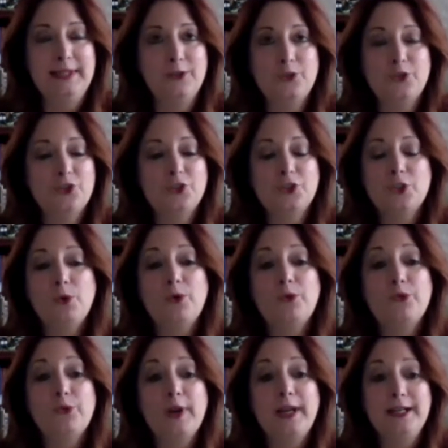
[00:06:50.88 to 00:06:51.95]
they're just so
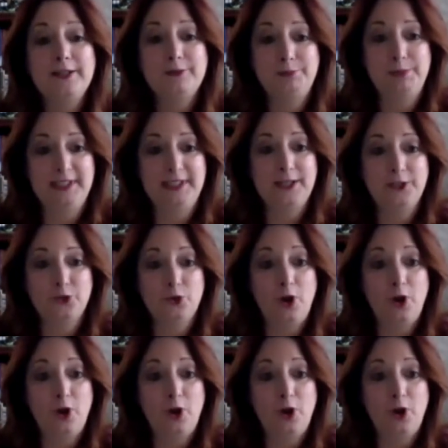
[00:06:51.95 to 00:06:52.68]
afraid of potential